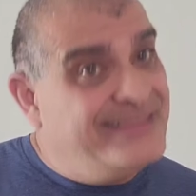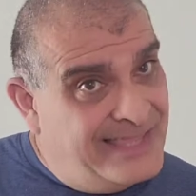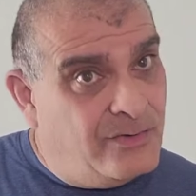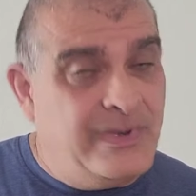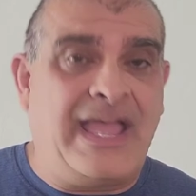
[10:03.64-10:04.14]

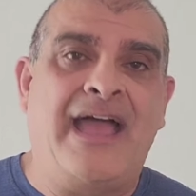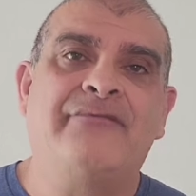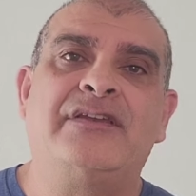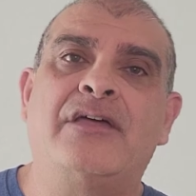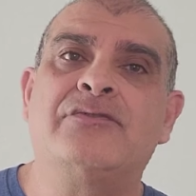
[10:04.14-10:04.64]
there we
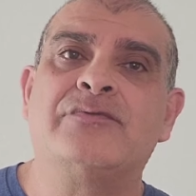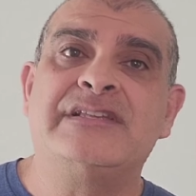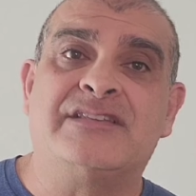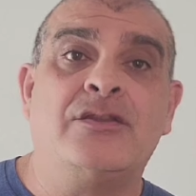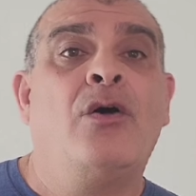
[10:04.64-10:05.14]
have another
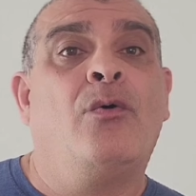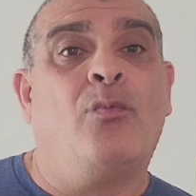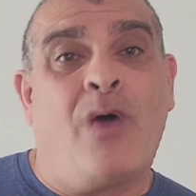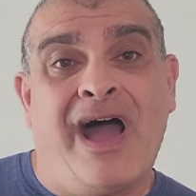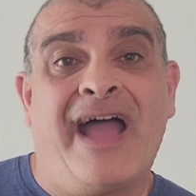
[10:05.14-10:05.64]
reason
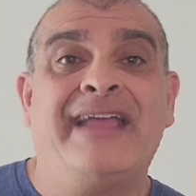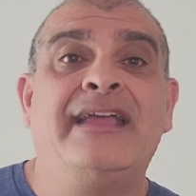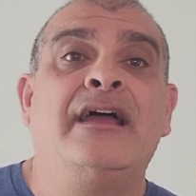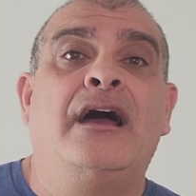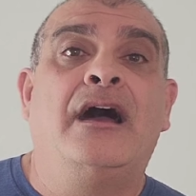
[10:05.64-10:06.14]

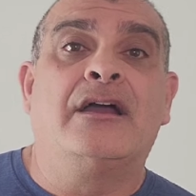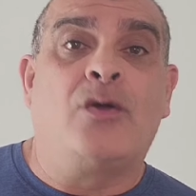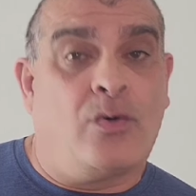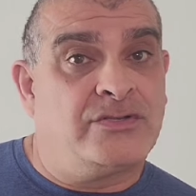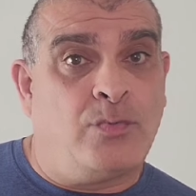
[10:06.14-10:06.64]
why a
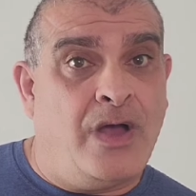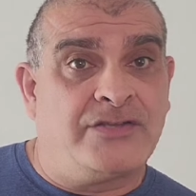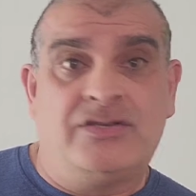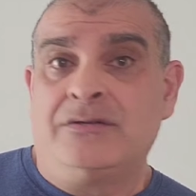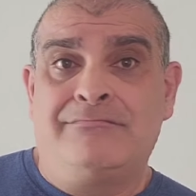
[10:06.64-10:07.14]
quartz
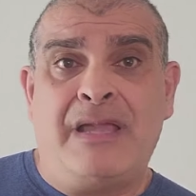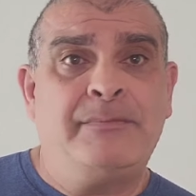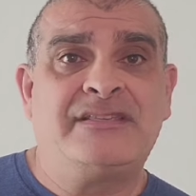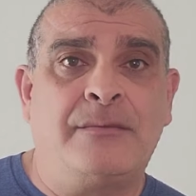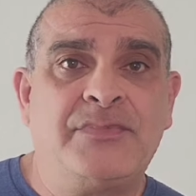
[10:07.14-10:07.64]
watch might
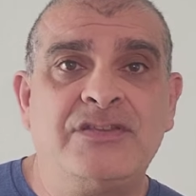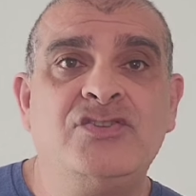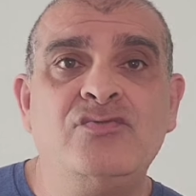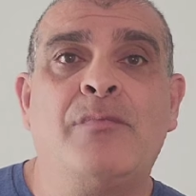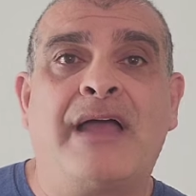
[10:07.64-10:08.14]
be something
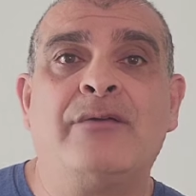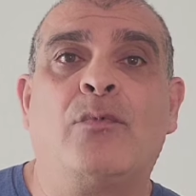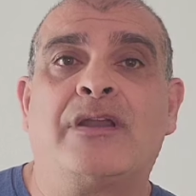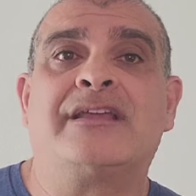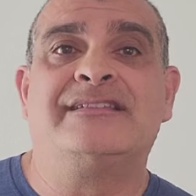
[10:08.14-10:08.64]
you might
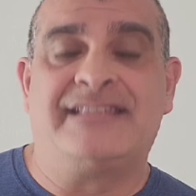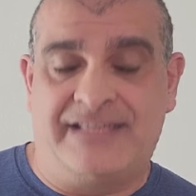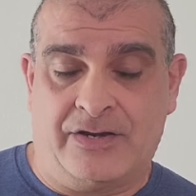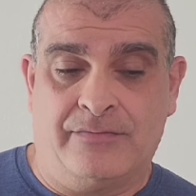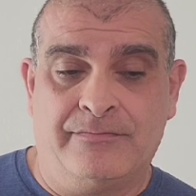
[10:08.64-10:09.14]
want to
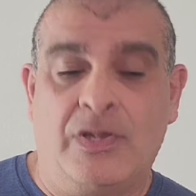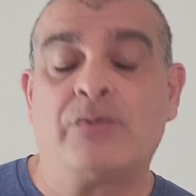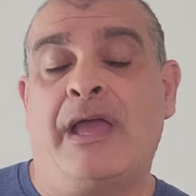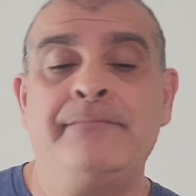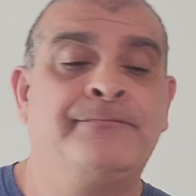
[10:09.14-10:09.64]
consider,
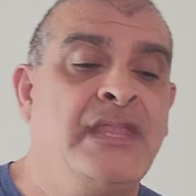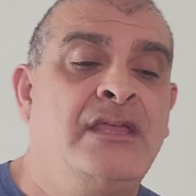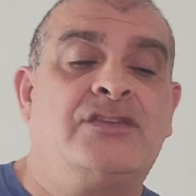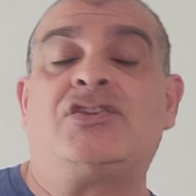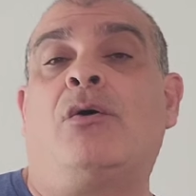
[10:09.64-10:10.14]
okay?
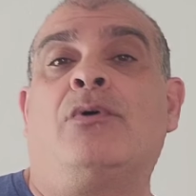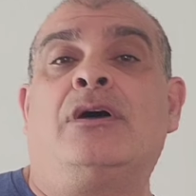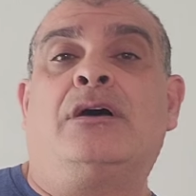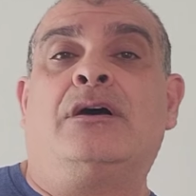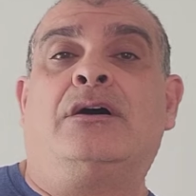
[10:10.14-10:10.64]
So
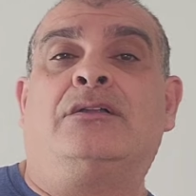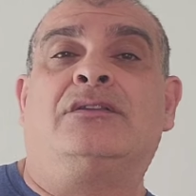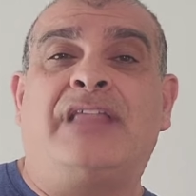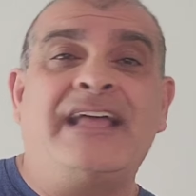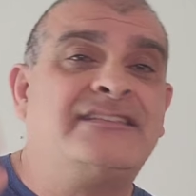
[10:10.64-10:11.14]

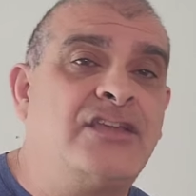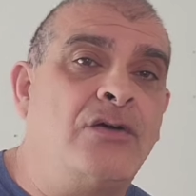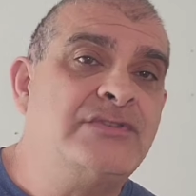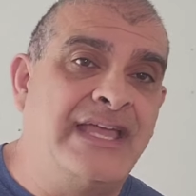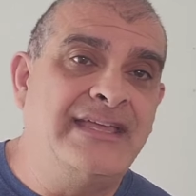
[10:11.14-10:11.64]
let's
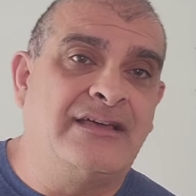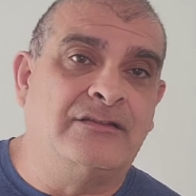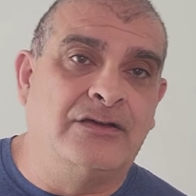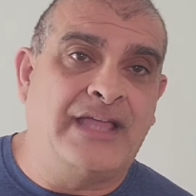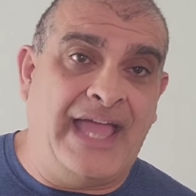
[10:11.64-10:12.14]
go take a
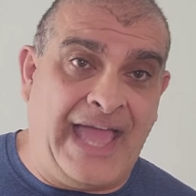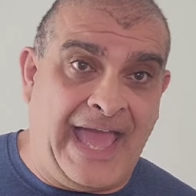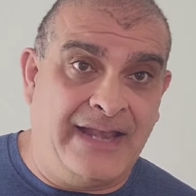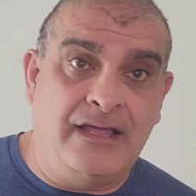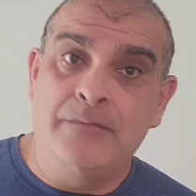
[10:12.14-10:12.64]
look
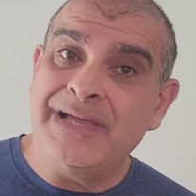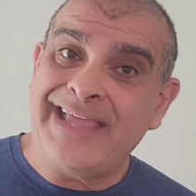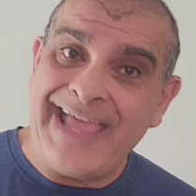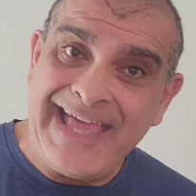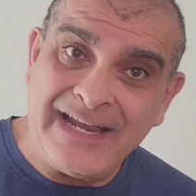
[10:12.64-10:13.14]
at a
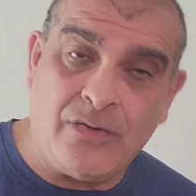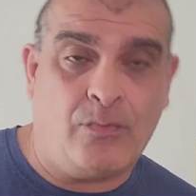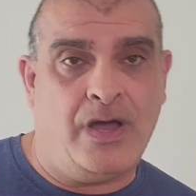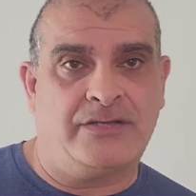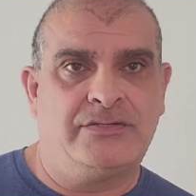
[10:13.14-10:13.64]
mechanical
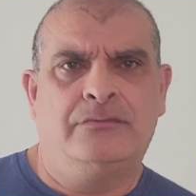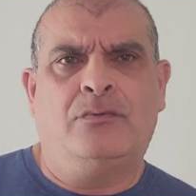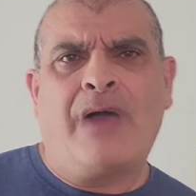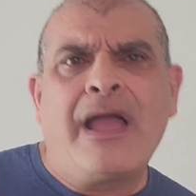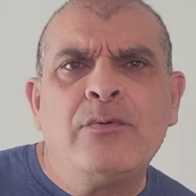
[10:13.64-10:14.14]
watch.
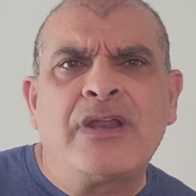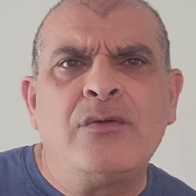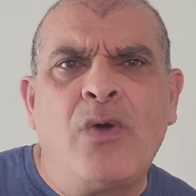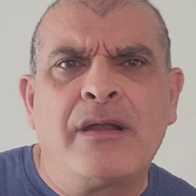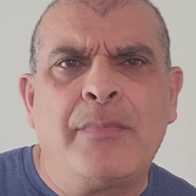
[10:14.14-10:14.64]
Why would I
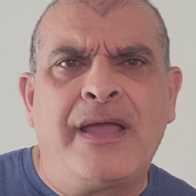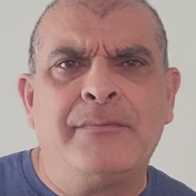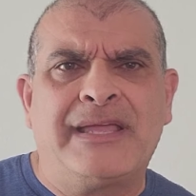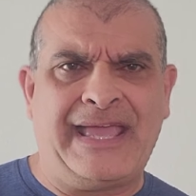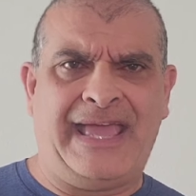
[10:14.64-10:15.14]
want to buy a
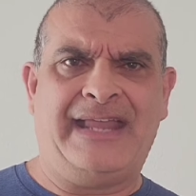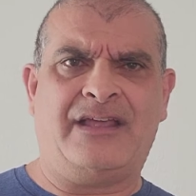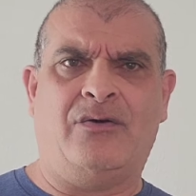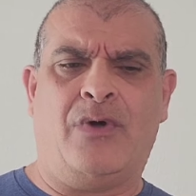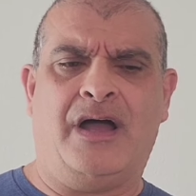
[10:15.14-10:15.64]

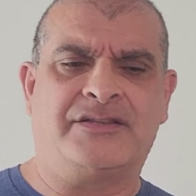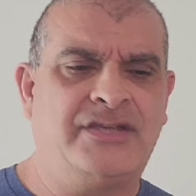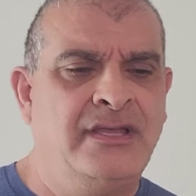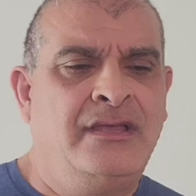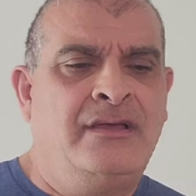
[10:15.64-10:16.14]
mechanical
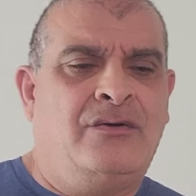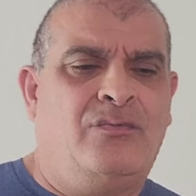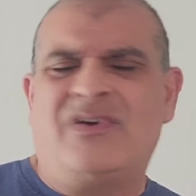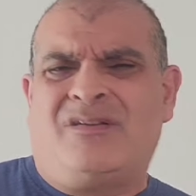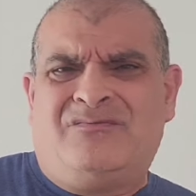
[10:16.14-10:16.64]
watch?
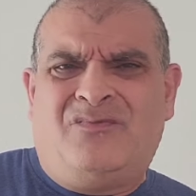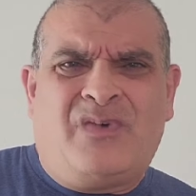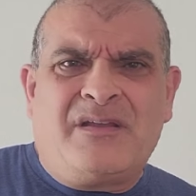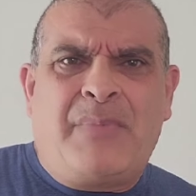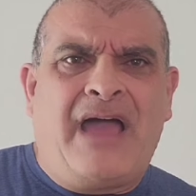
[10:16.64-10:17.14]

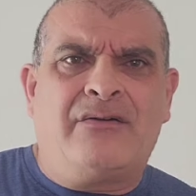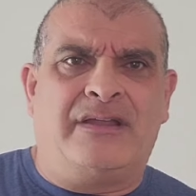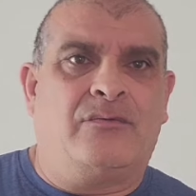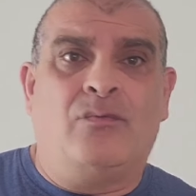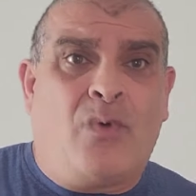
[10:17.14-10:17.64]
What about
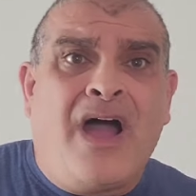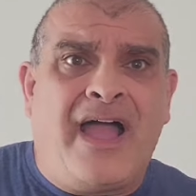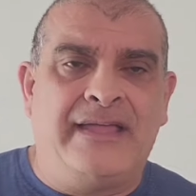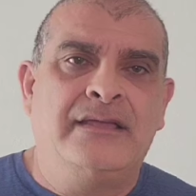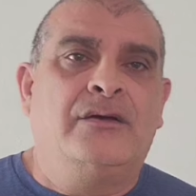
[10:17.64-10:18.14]
it?
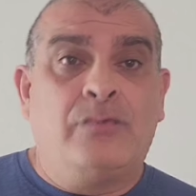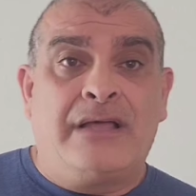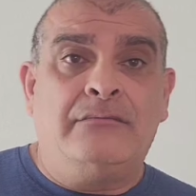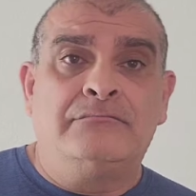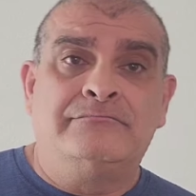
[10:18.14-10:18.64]
Why?
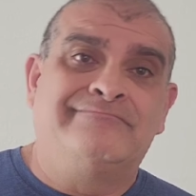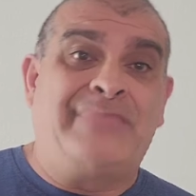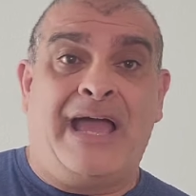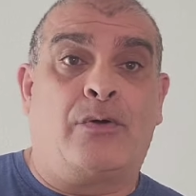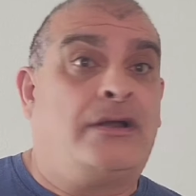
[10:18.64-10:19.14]
Well,
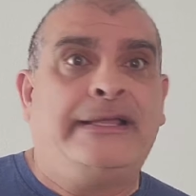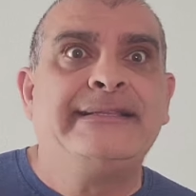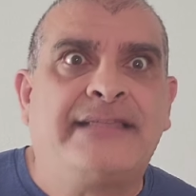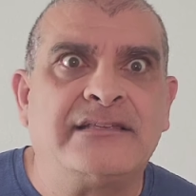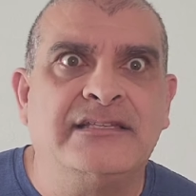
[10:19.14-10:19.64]
power.
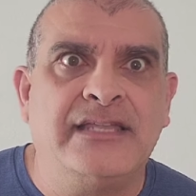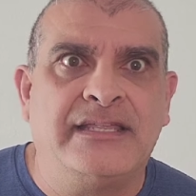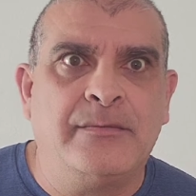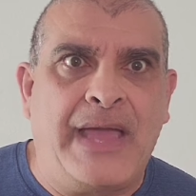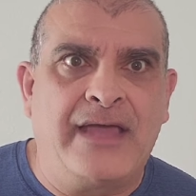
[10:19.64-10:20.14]
It doesn't
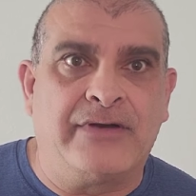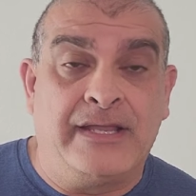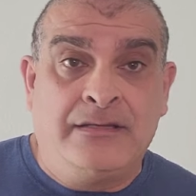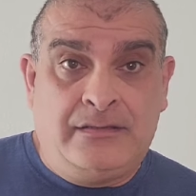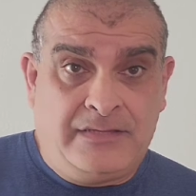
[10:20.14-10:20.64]
need a battery.
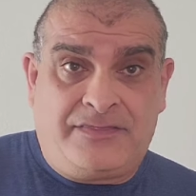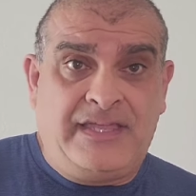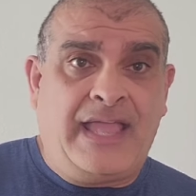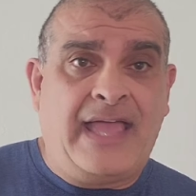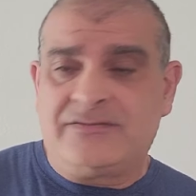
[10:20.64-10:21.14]
The
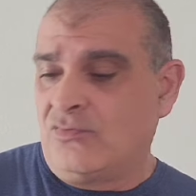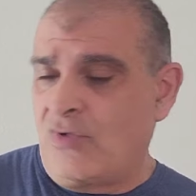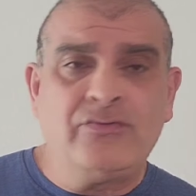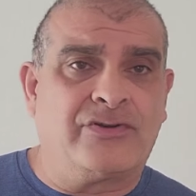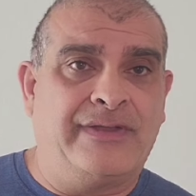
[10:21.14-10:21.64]
thing has a
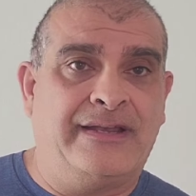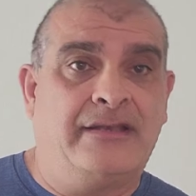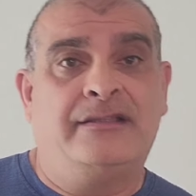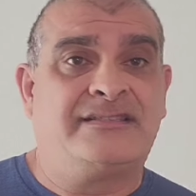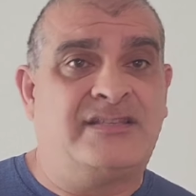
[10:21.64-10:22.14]
rotor in
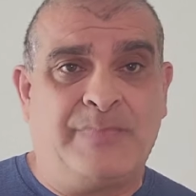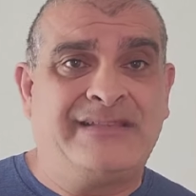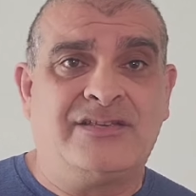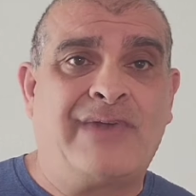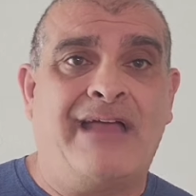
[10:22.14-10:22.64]
it. It
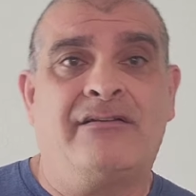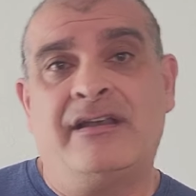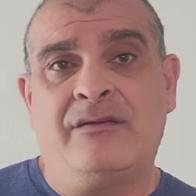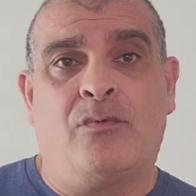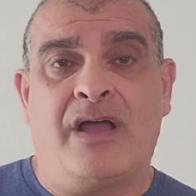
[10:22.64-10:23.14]
spins around
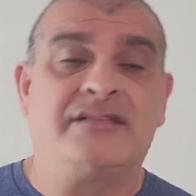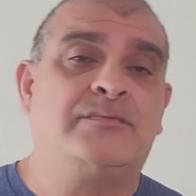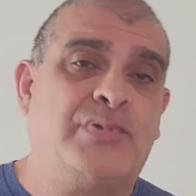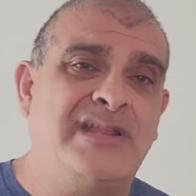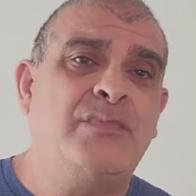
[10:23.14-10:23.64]
and it winds.
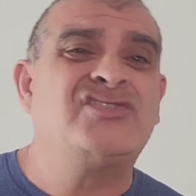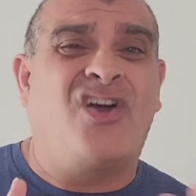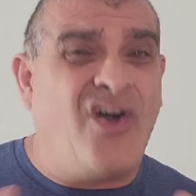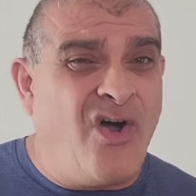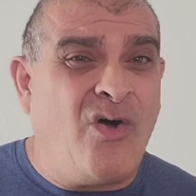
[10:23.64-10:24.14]
Pretty much
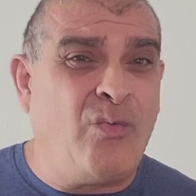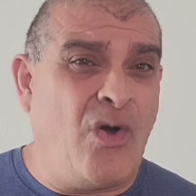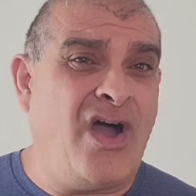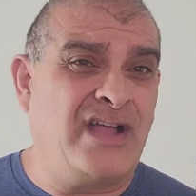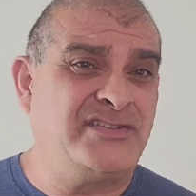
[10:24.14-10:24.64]
all
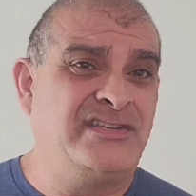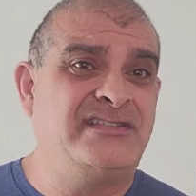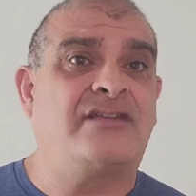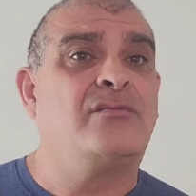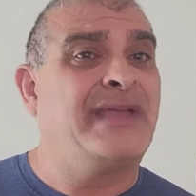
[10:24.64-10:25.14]

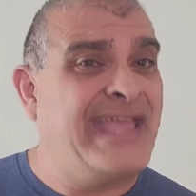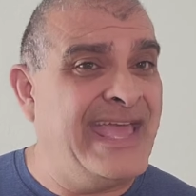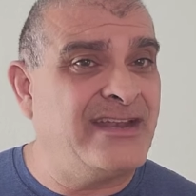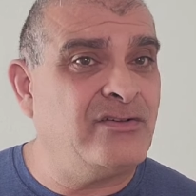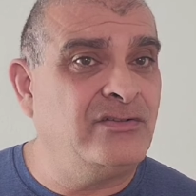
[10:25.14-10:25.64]
watches that are
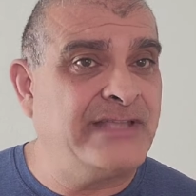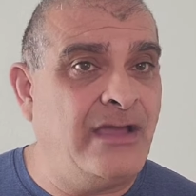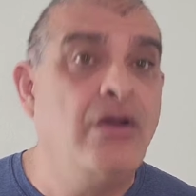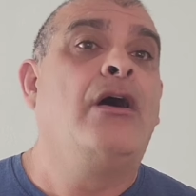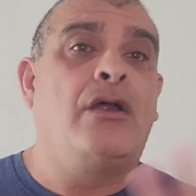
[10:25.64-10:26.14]
mechanical
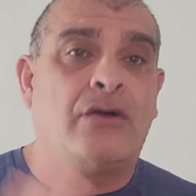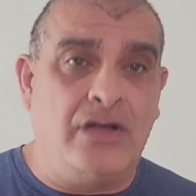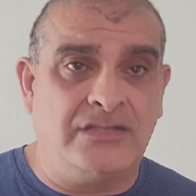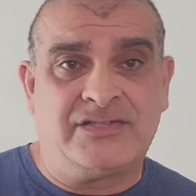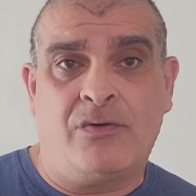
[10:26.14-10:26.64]
now are
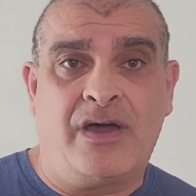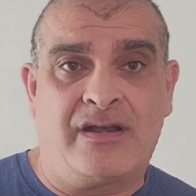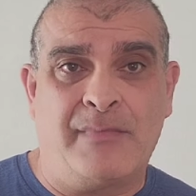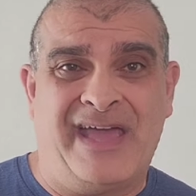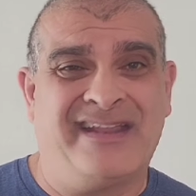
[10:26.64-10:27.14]
also
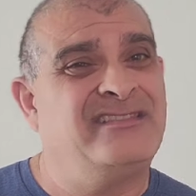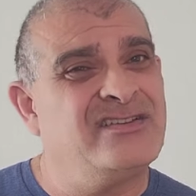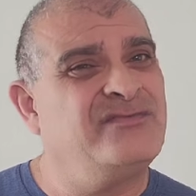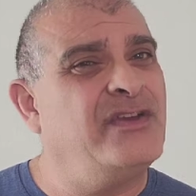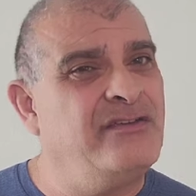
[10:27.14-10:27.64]
automatic.
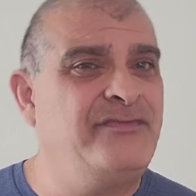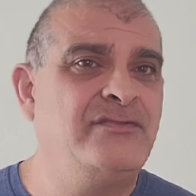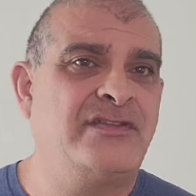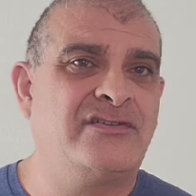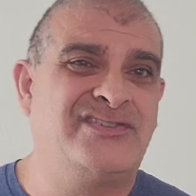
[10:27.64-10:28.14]
There's very
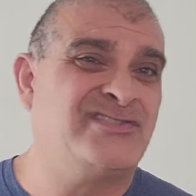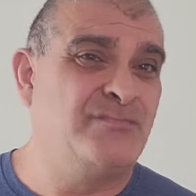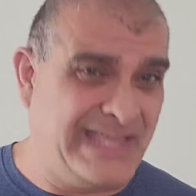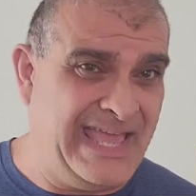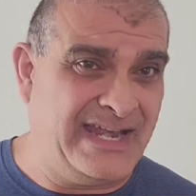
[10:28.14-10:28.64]
few that are just
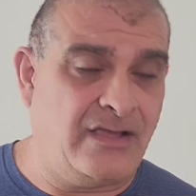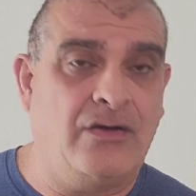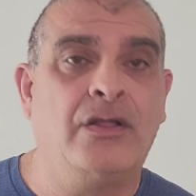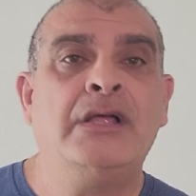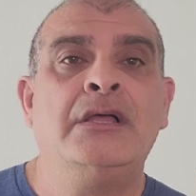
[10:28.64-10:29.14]

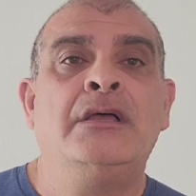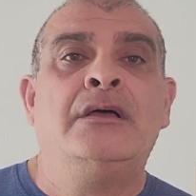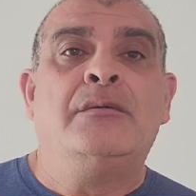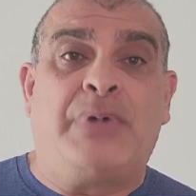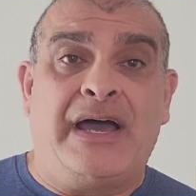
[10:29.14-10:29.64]
mechanical.
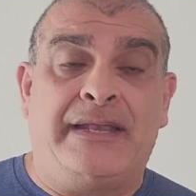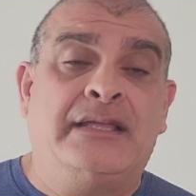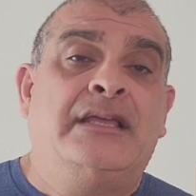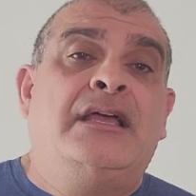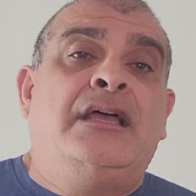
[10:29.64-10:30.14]
But